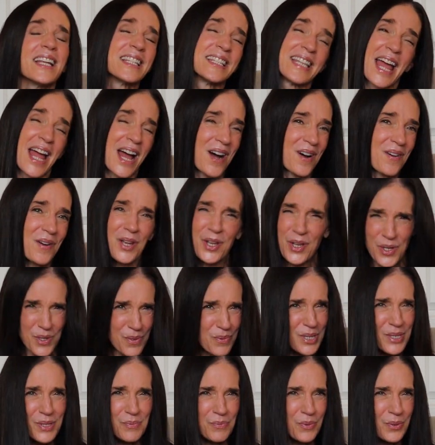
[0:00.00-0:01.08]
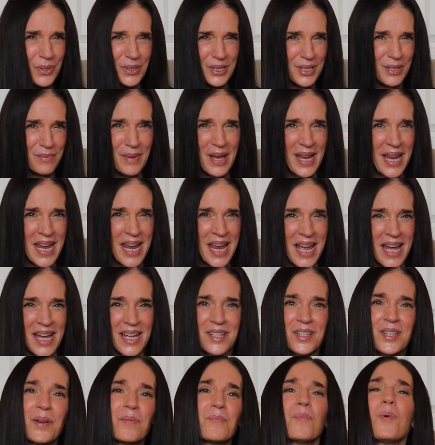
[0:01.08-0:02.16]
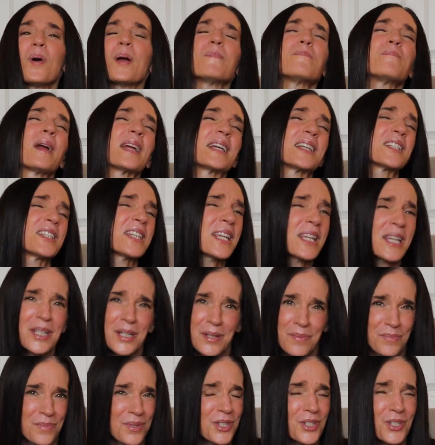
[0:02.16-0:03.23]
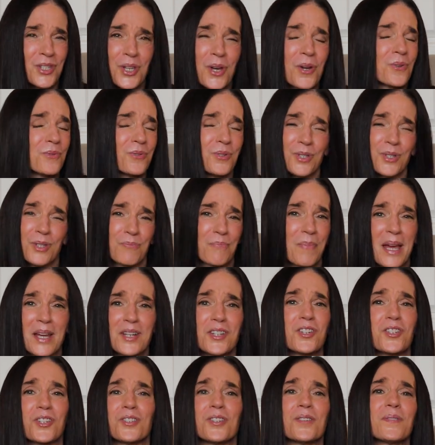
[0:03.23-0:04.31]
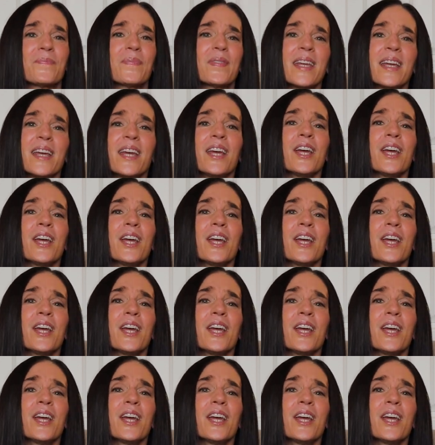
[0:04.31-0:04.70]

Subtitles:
Now, who is William Hand, and what makes him so special?